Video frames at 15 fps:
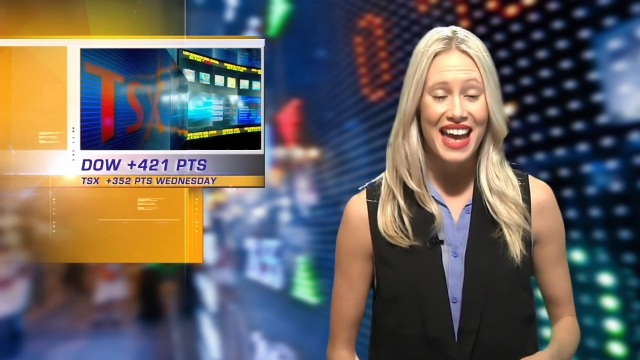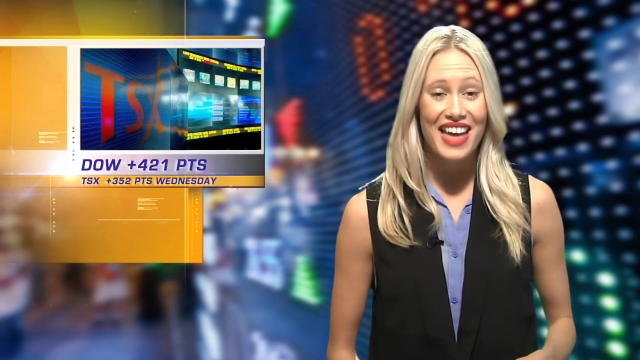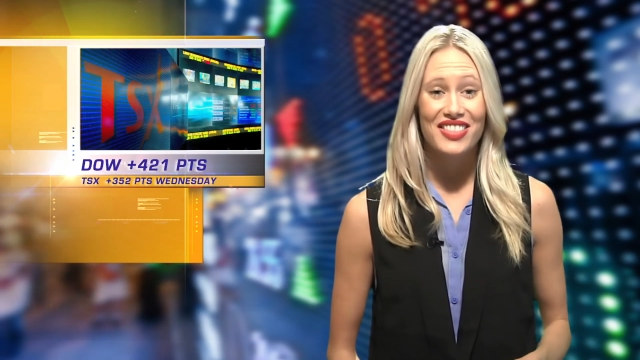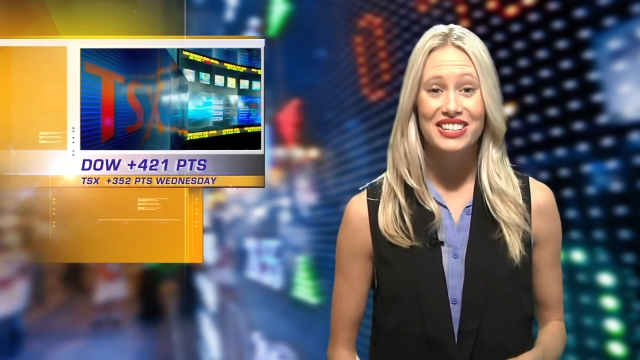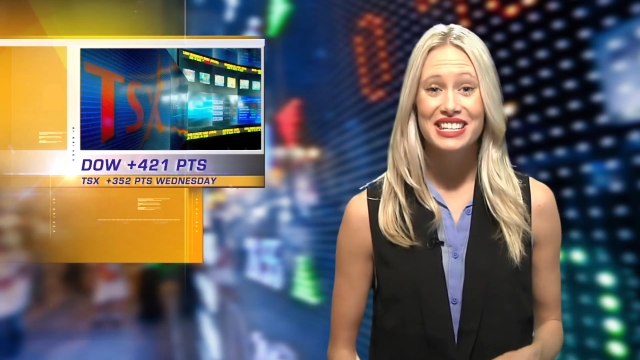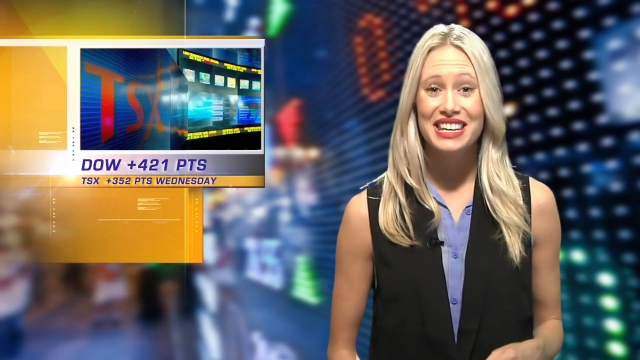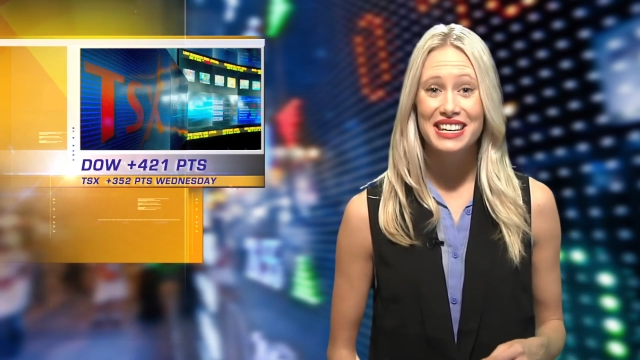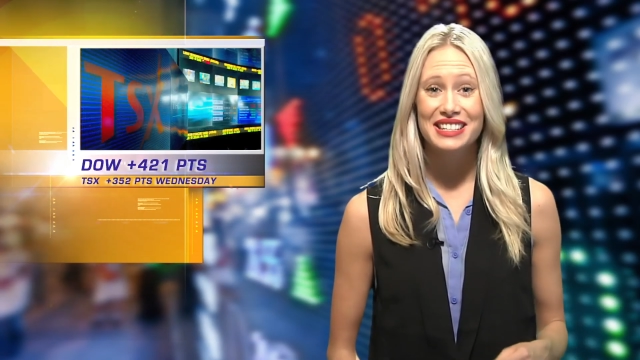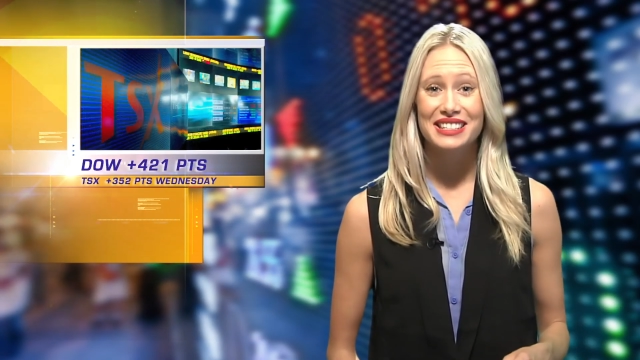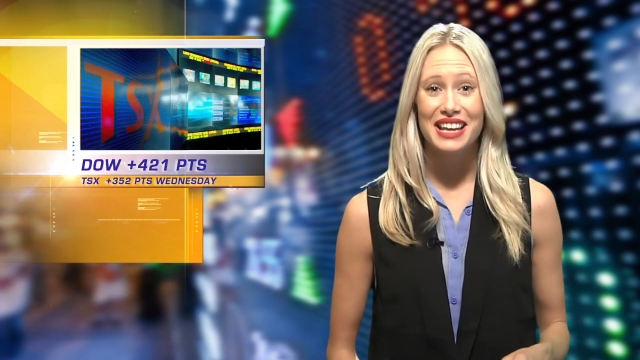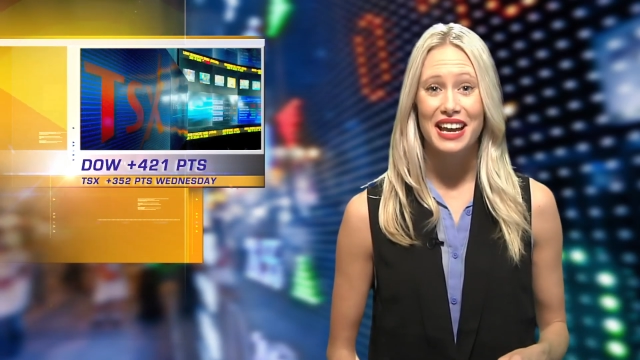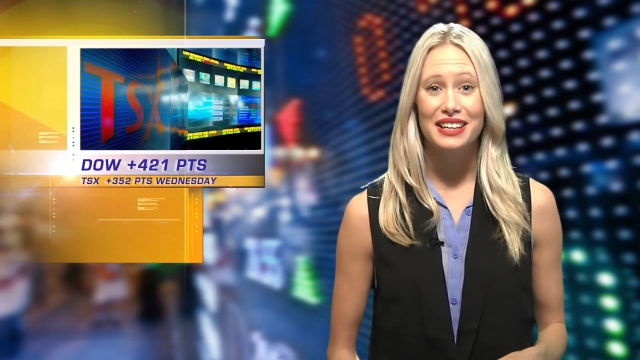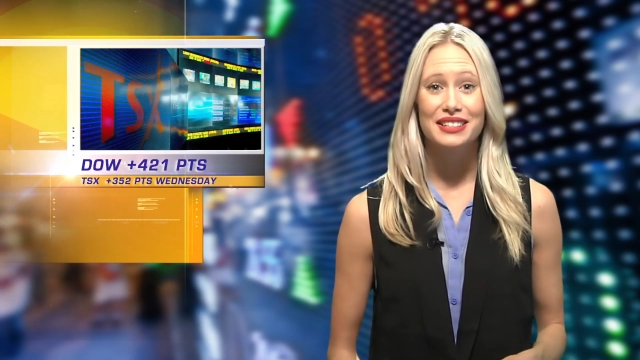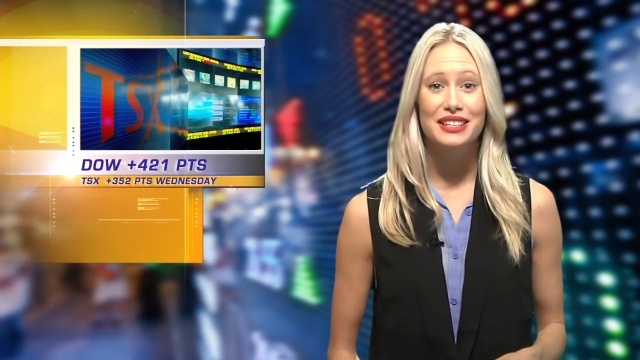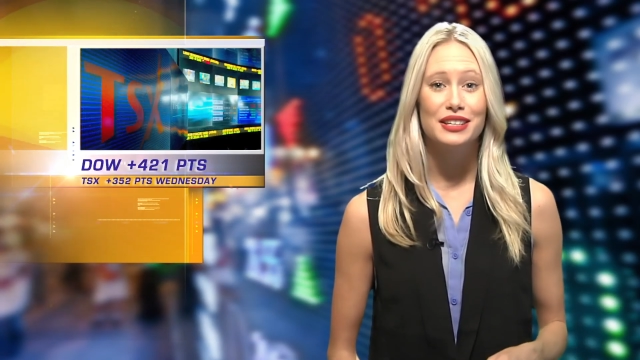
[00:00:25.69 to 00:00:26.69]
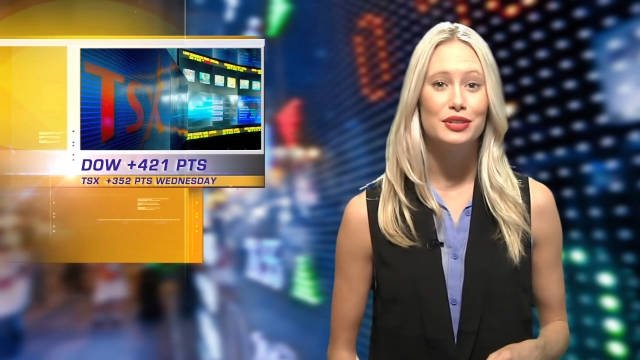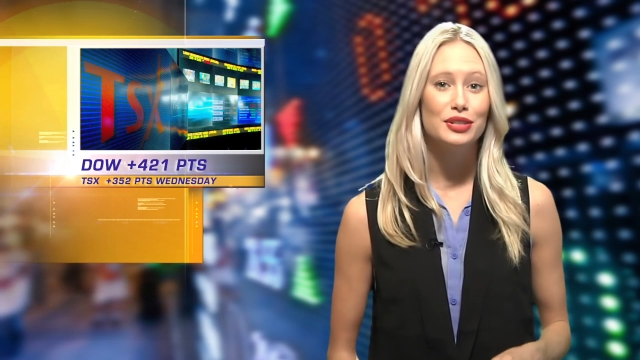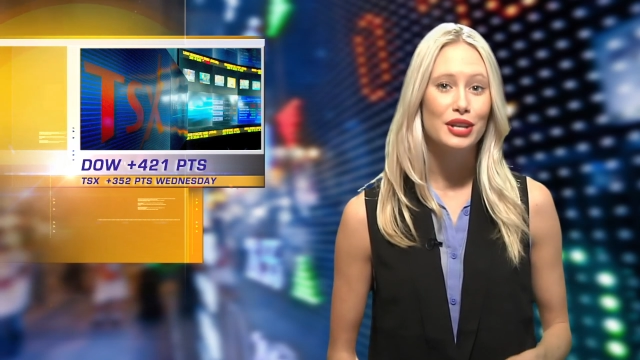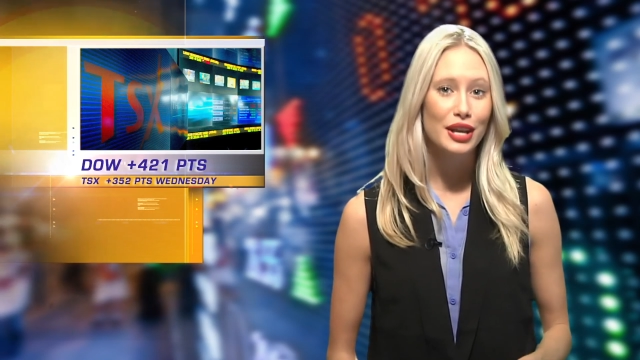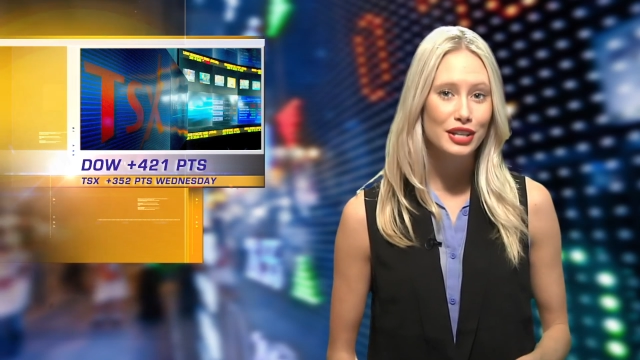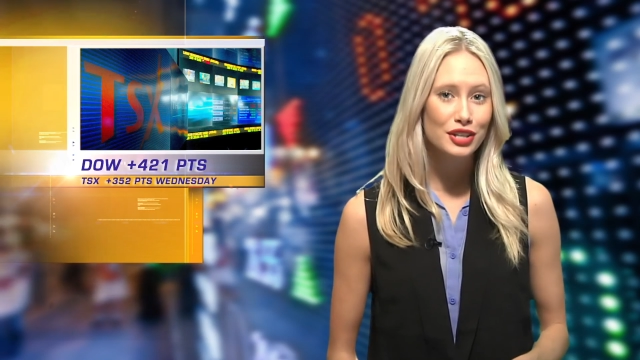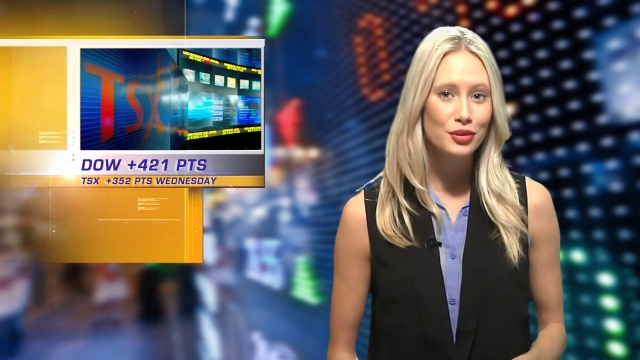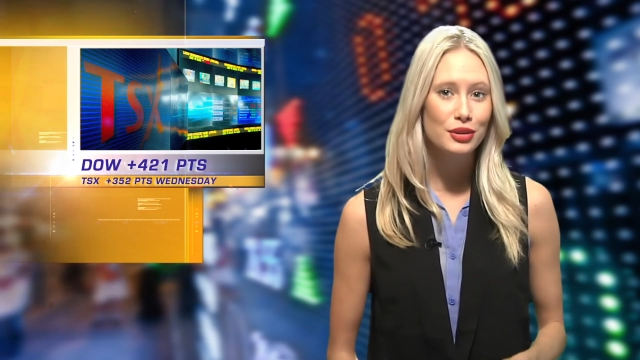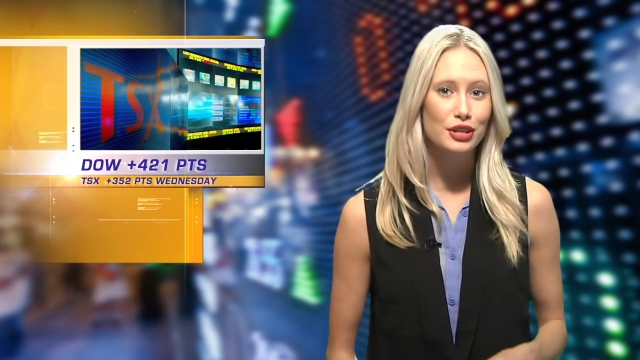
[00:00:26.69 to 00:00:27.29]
and the TSX continued